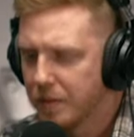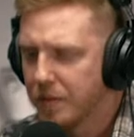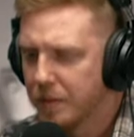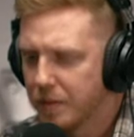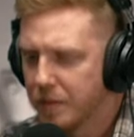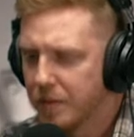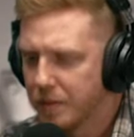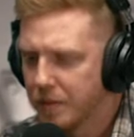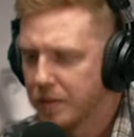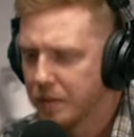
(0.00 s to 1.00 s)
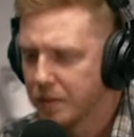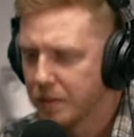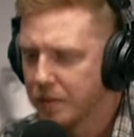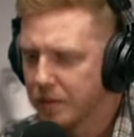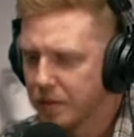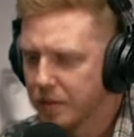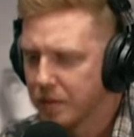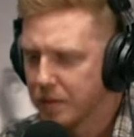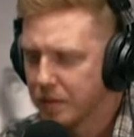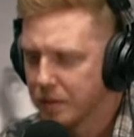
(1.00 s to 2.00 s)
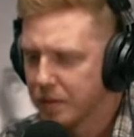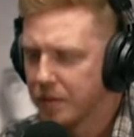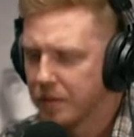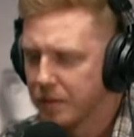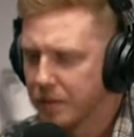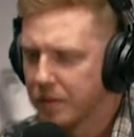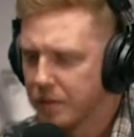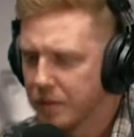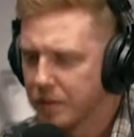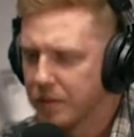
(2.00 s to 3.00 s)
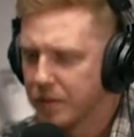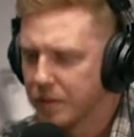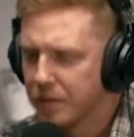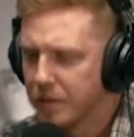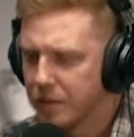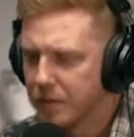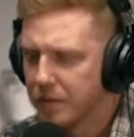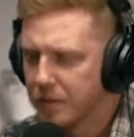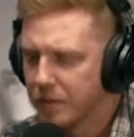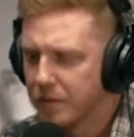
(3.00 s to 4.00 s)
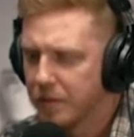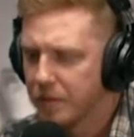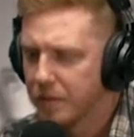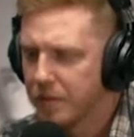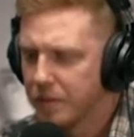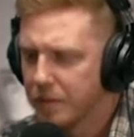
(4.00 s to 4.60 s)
(silent)